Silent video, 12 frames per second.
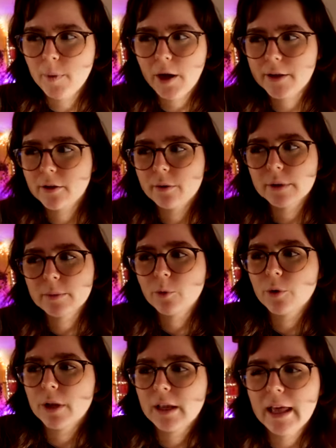but I go in the
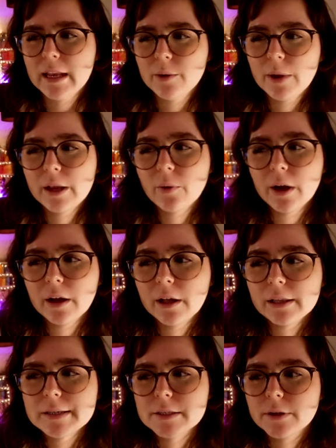morning anyway quite
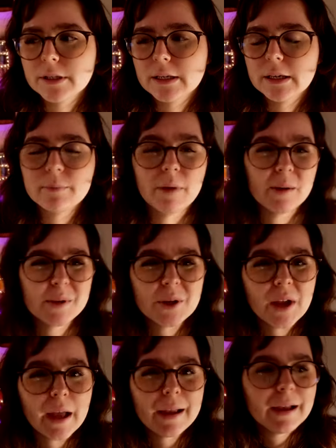early, so I think it might be
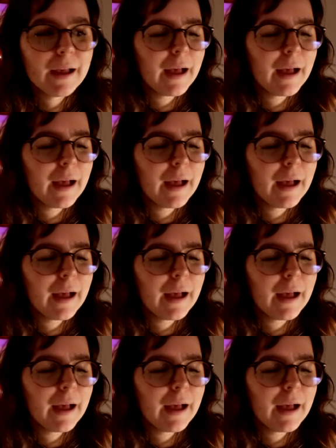okay.